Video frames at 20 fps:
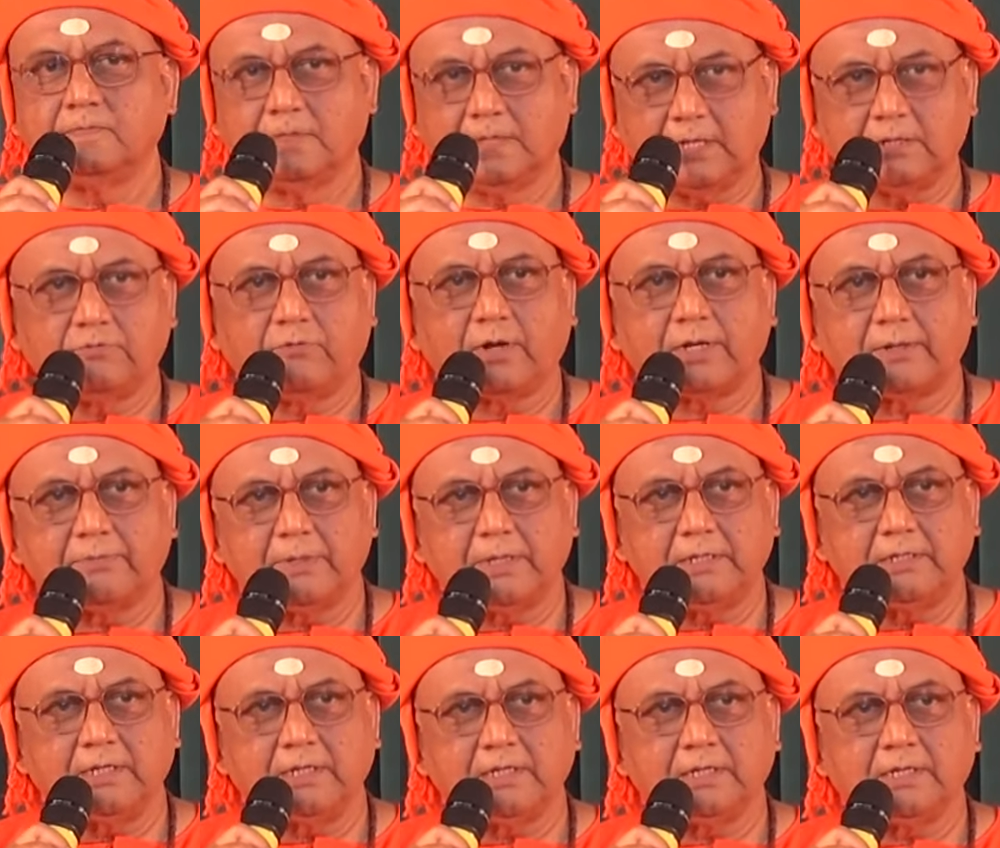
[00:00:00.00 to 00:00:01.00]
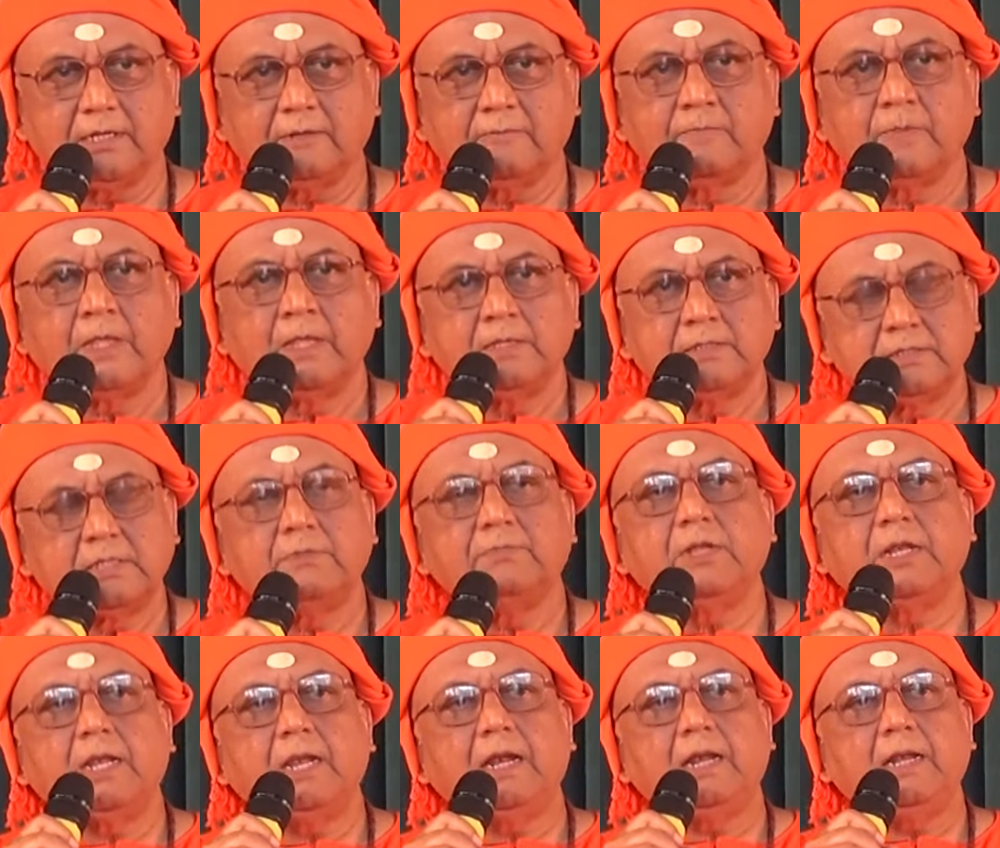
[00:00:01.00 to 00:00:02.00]
That what am I taking?
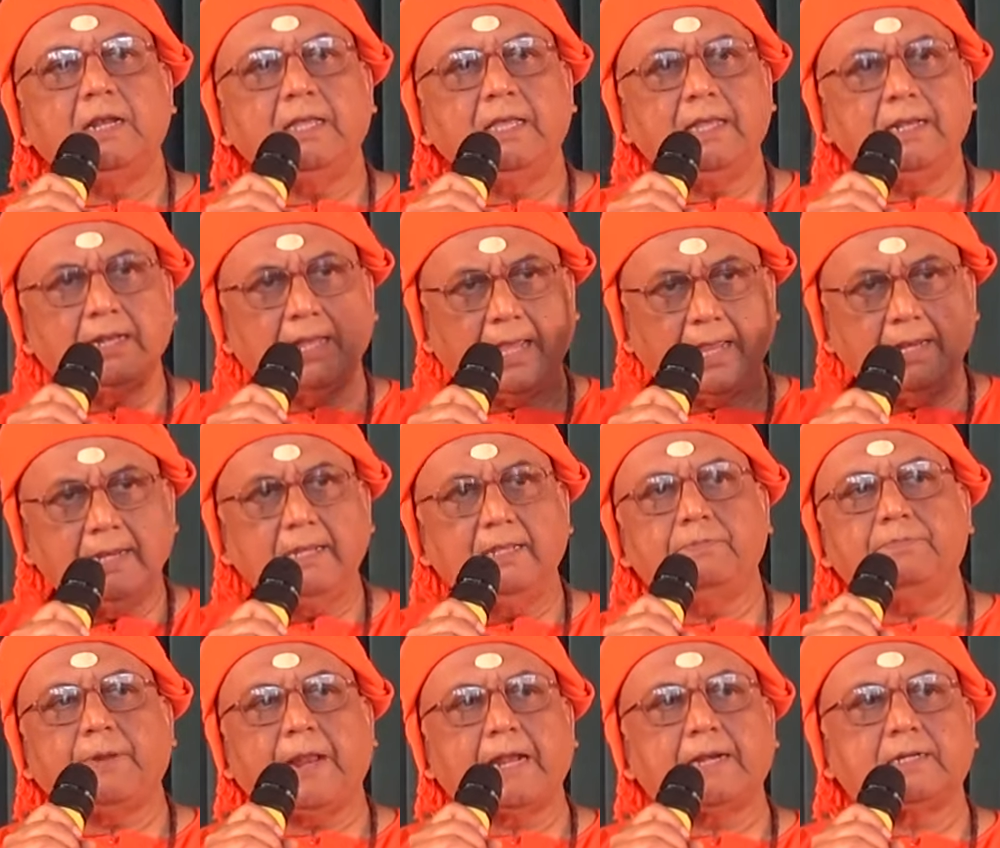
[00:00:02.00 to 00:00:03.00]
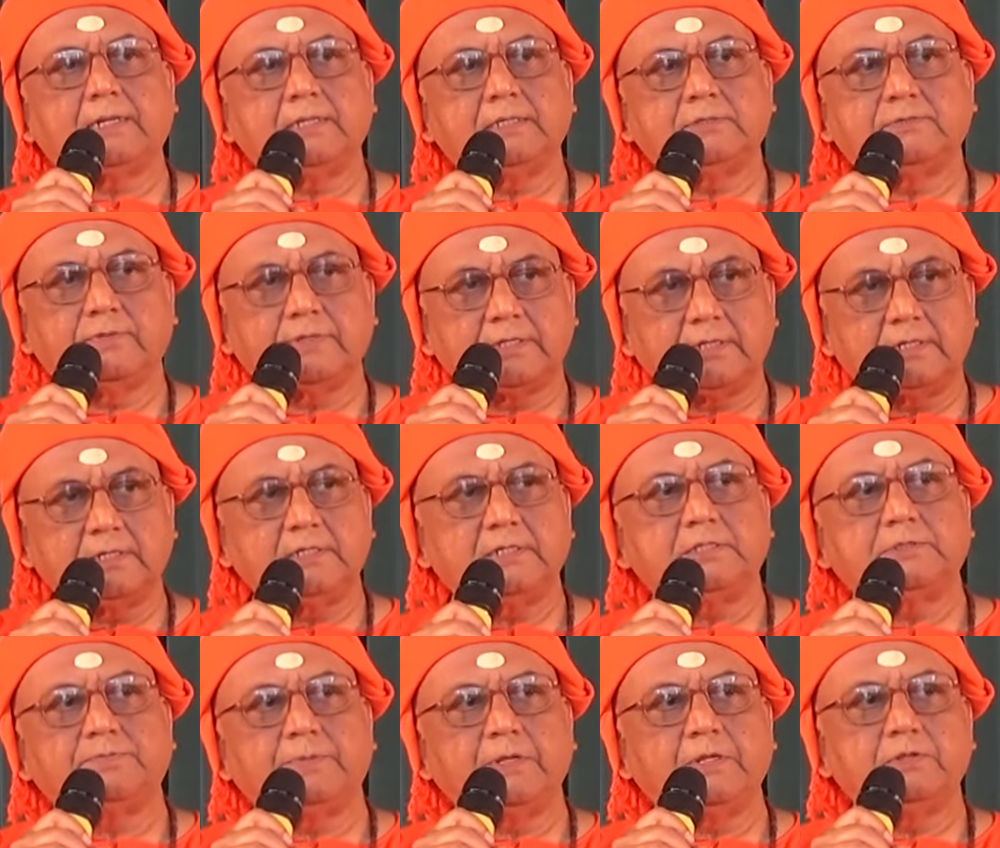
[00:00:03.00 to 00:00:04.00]
Similarly, in any practice, whether it
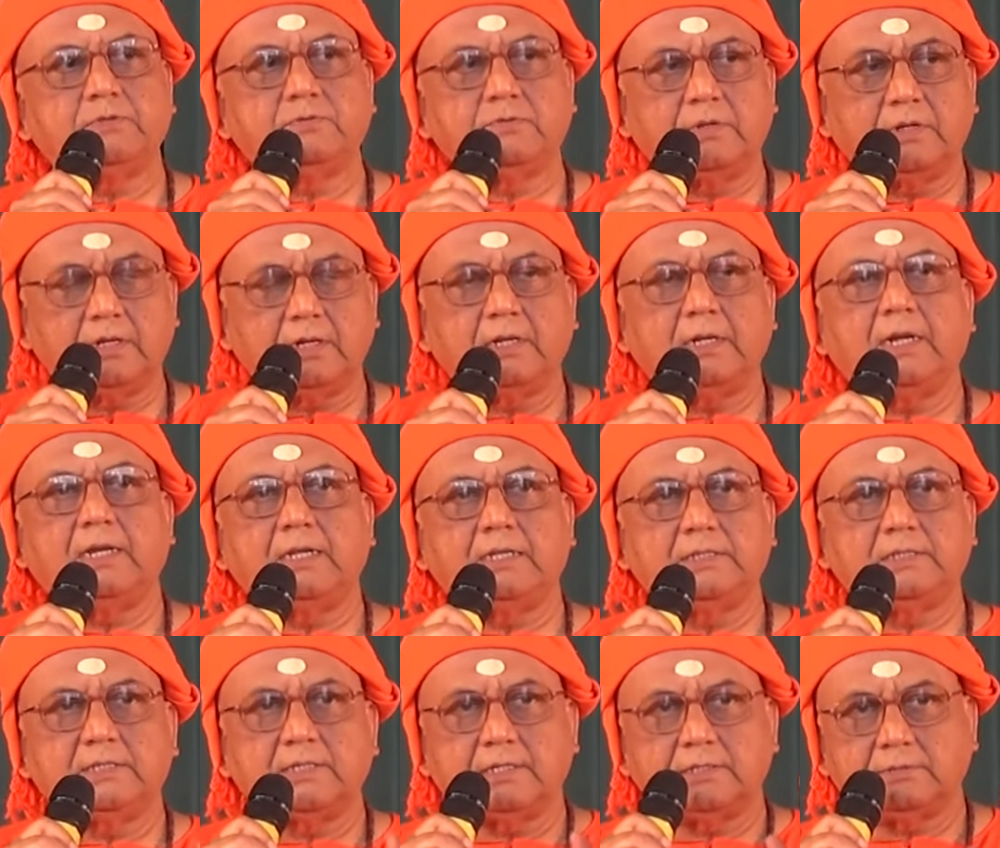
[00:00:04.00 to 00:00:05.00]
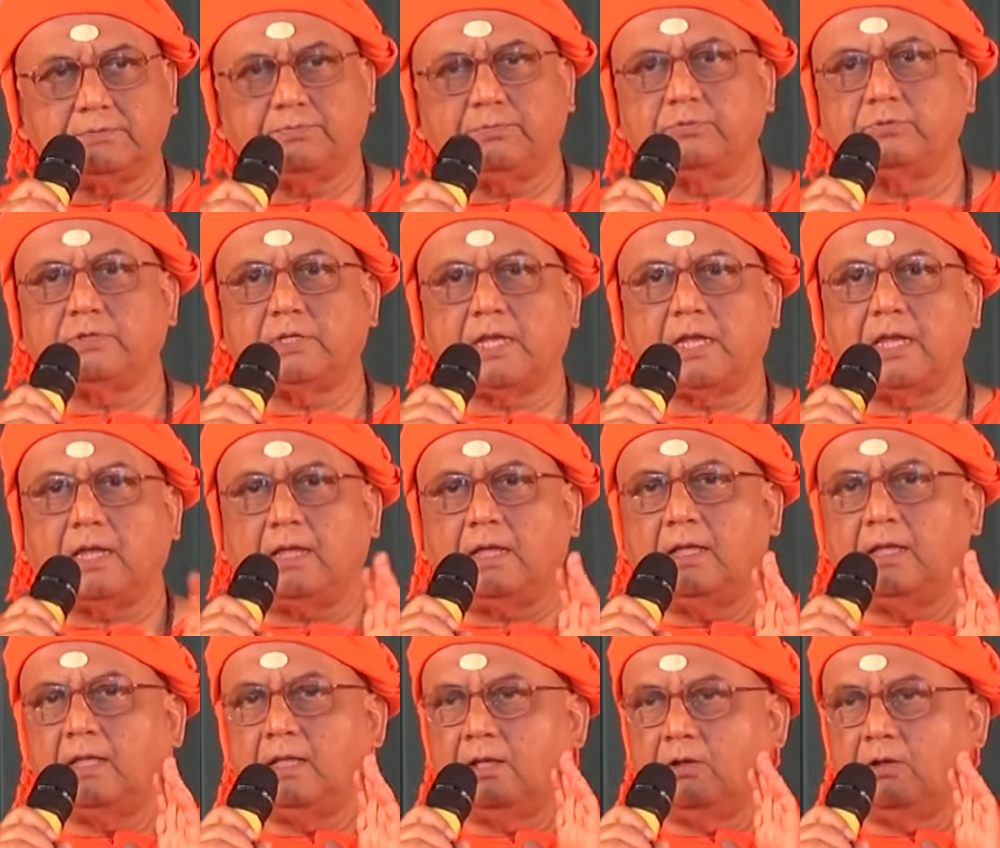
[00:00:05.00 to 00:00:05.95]
is spiritual, religious, puja,